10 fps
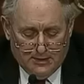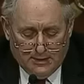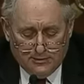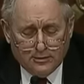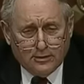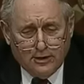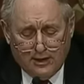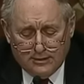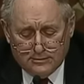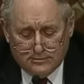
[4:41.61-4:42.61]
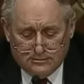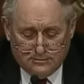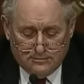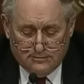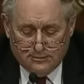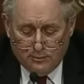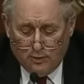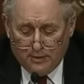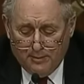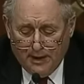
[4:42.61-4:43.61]
Now, your clients didn't
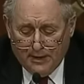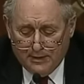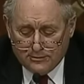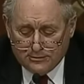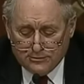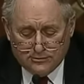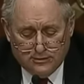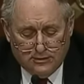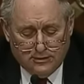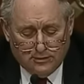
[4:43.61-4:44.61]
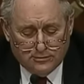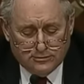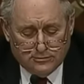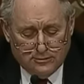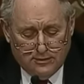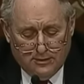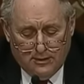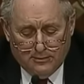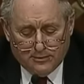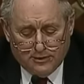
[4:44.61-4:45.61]
want to buy Anderson's CDOs
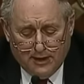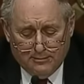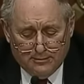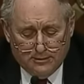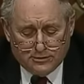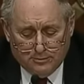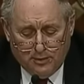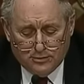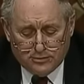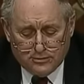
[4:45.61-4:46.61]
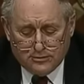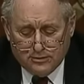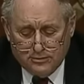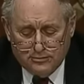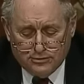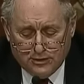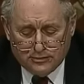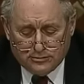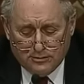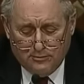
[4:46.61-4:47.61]
with that exposure to the new
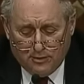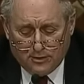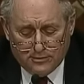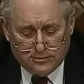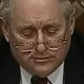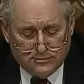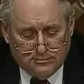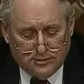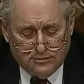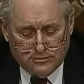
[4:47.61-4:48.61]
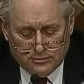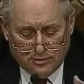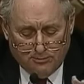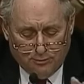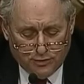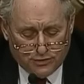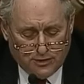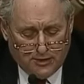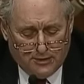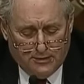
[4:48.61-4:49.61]
century mortgages, but you still pushed
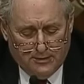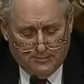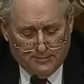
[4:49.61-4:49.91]
hard.